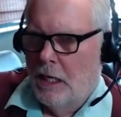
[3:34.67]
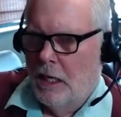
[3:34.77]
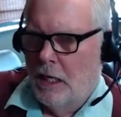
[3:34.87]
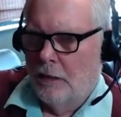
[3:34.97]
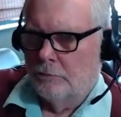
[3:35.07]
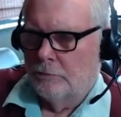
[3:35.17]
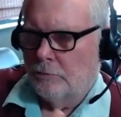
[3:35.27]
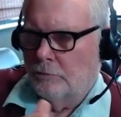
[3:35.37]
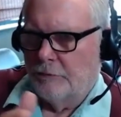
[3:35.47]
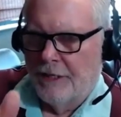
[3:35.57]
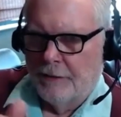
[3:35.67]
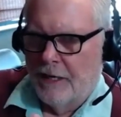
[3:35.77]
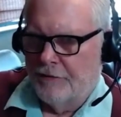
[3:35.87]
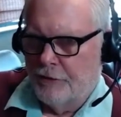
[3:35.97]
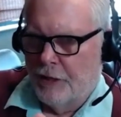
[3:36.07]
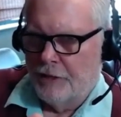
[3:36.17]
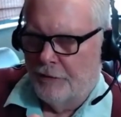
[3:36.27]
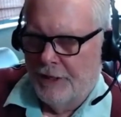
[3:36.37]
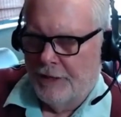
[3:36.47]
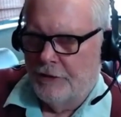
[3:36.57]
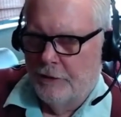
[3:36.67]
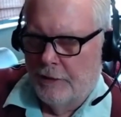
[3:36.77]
They don't have to transfer that